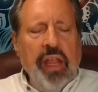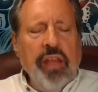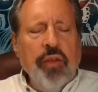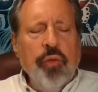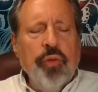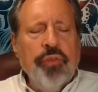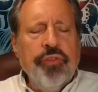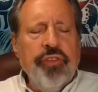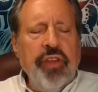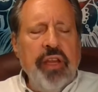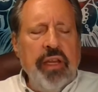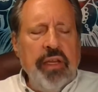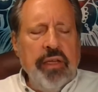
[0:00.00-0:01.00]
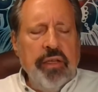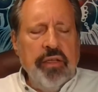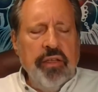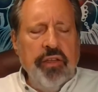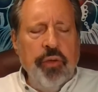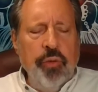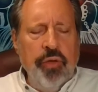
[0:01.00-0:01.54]
You will see
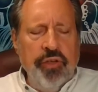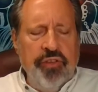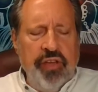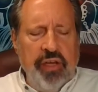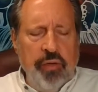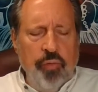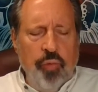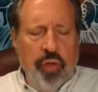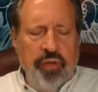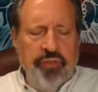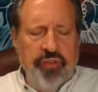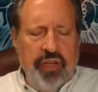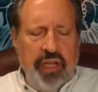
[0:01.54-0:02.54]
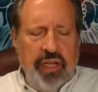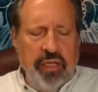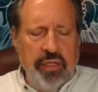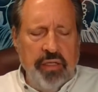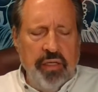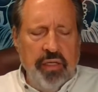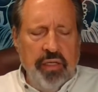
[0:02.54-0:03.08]
unity once
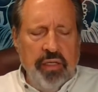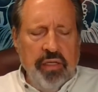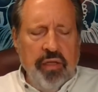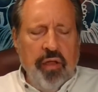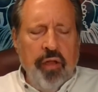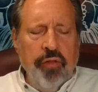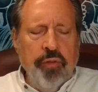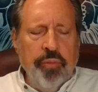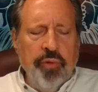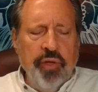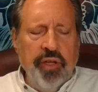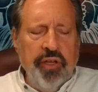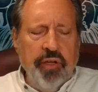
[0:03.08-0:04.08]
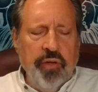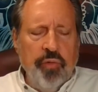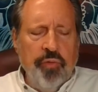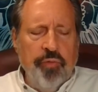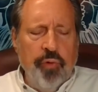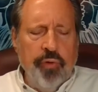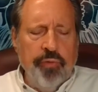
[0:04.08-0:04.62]
again on the political
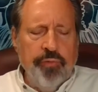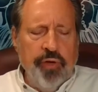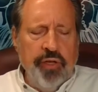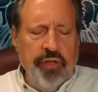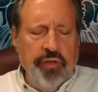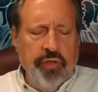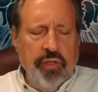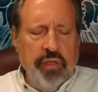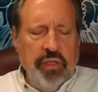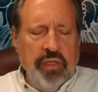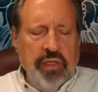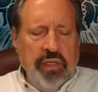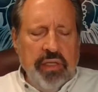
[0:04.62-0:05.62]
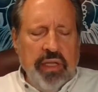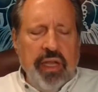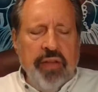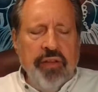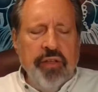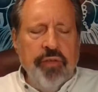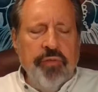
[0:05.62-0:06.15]
forefront,
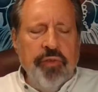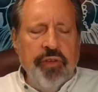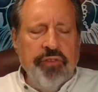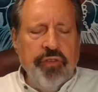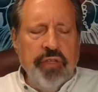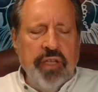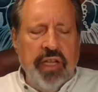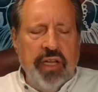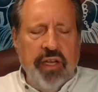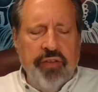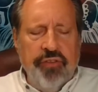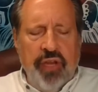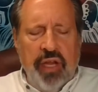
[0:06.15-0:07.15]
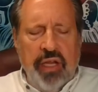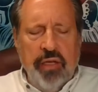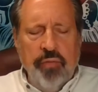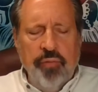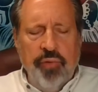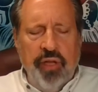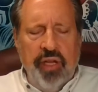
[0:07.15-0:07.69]
and the division that has
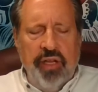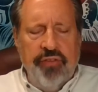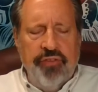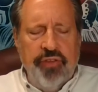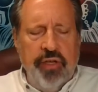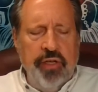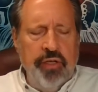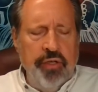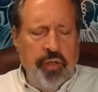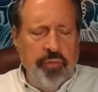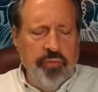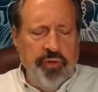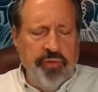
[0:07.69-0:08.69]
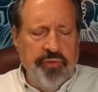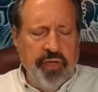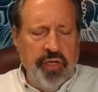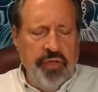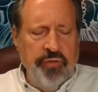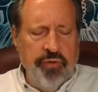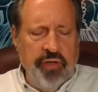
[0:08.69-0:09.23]
taken place in a number of
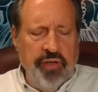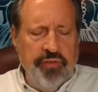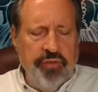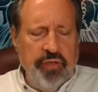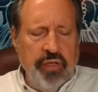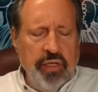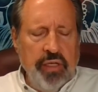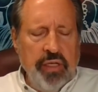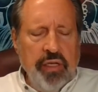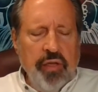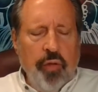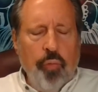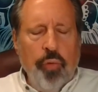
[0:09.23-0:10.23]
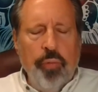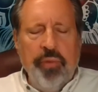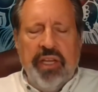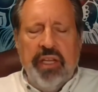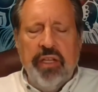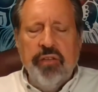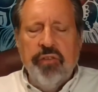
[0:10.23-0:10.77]
countries will
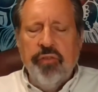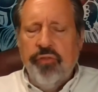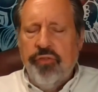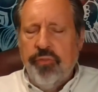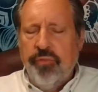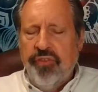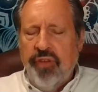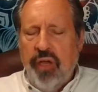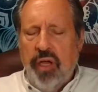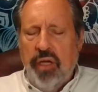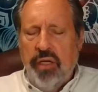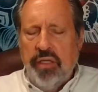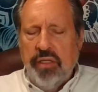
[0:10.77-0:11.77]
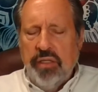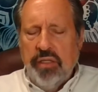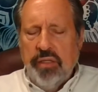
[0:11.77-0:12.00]
begin to subside.